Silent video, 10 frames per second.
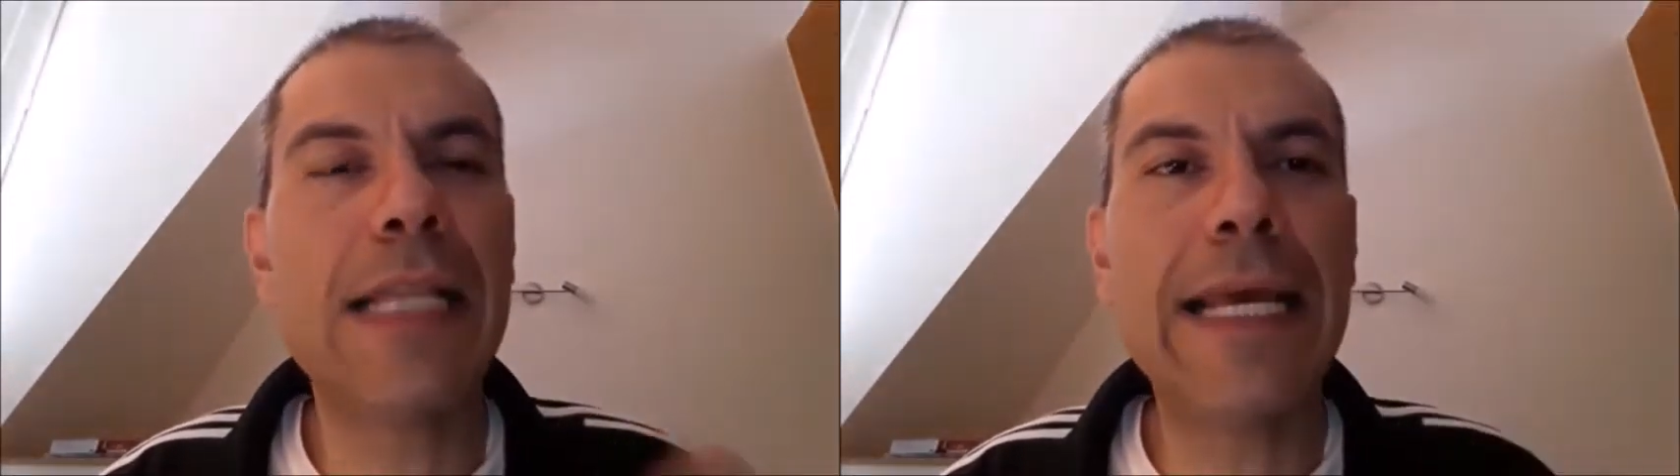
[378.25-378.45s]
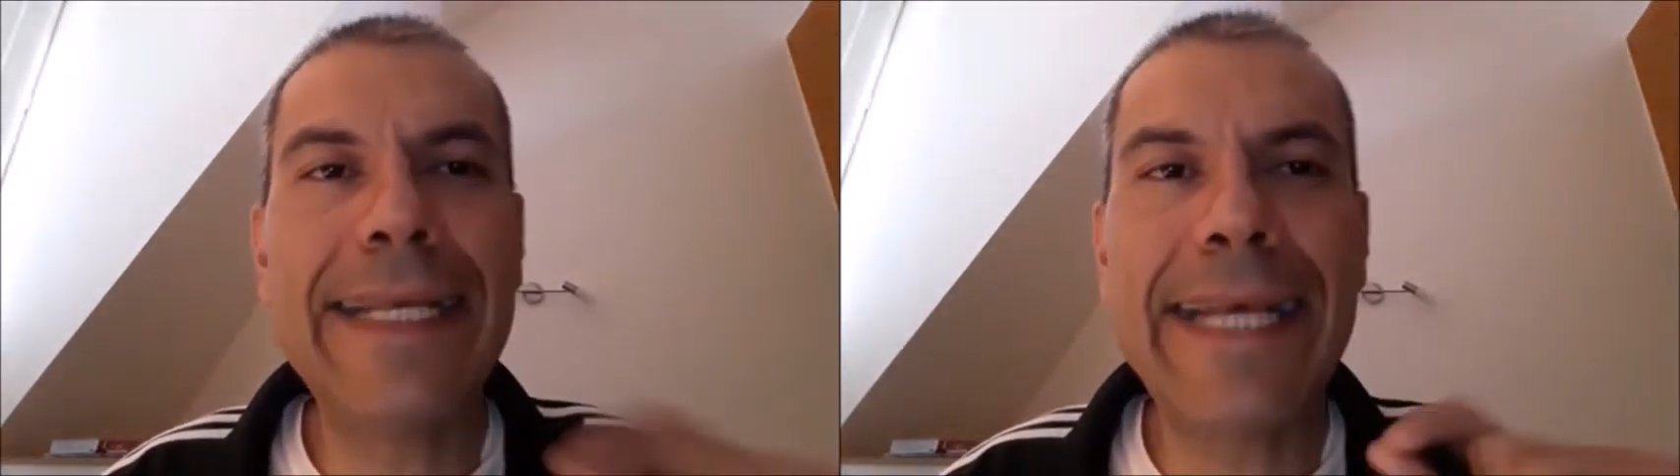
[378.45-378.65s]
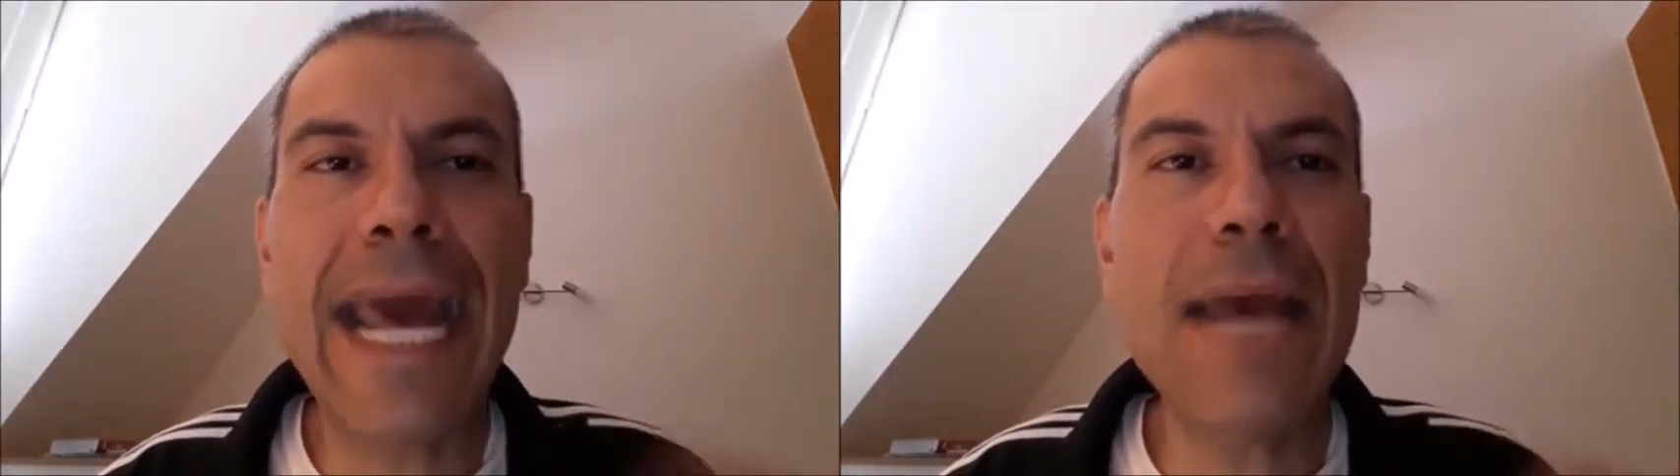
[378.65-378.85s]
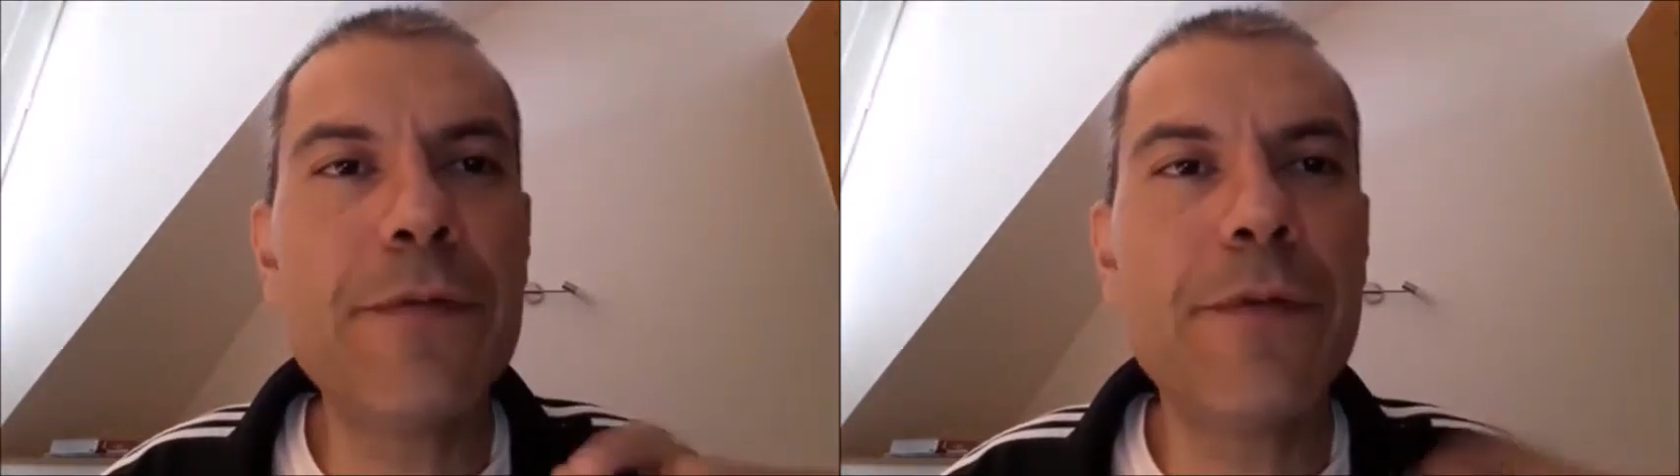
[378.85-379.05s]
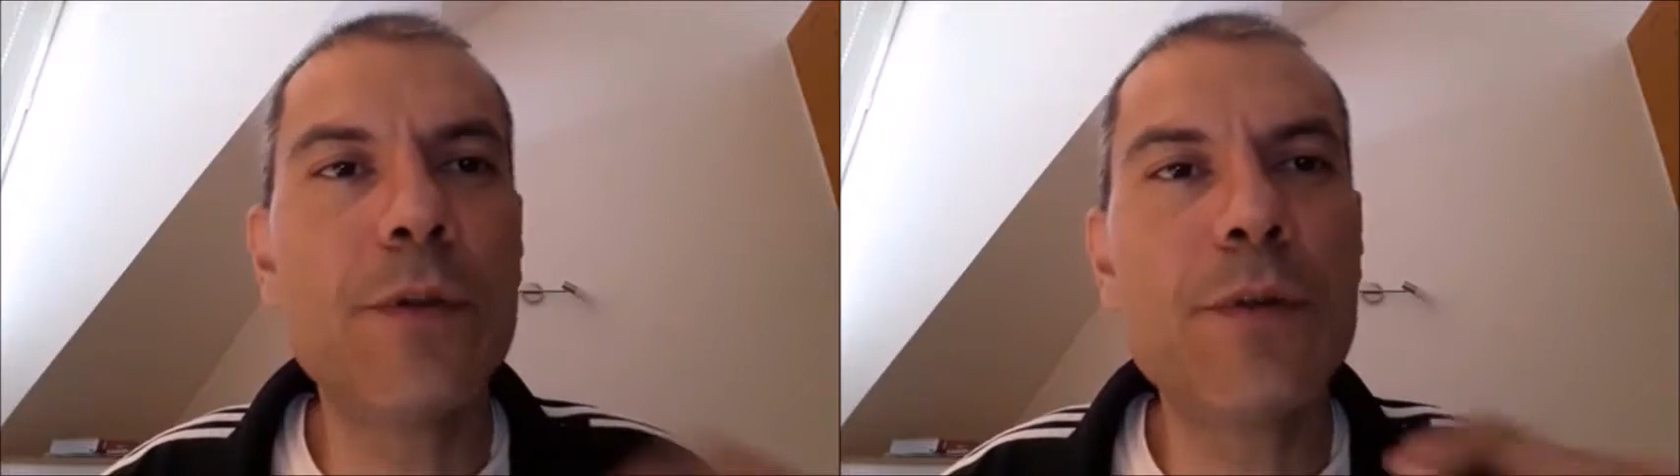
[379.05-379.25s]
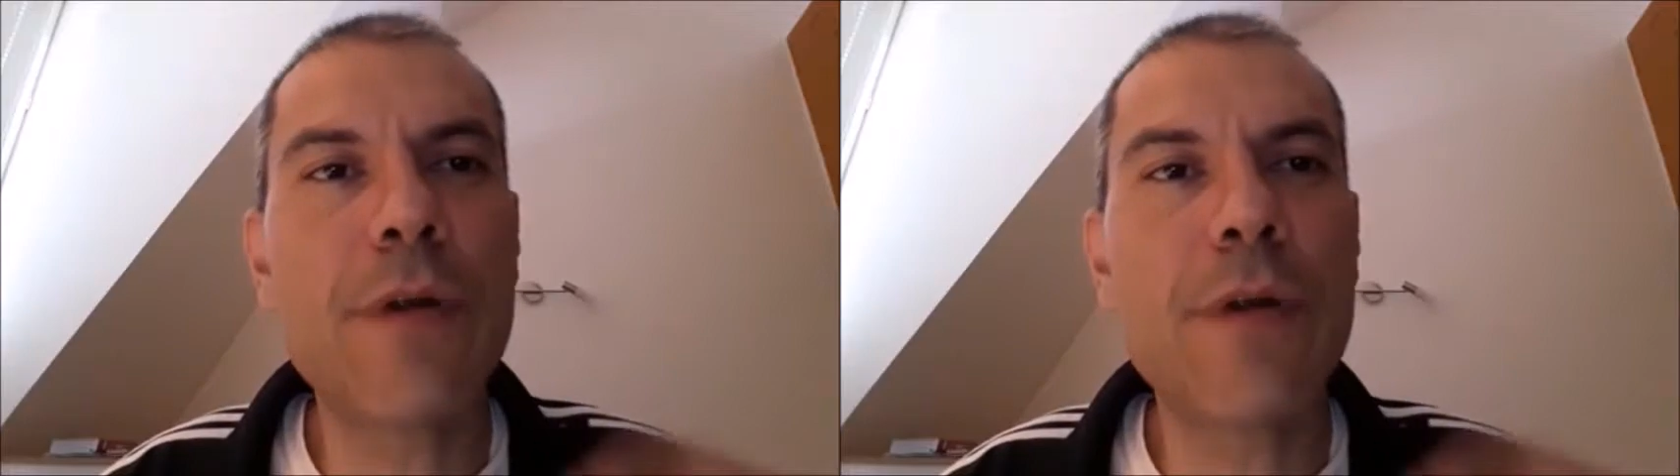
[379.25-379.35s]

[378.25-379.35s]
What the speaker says: like k-fold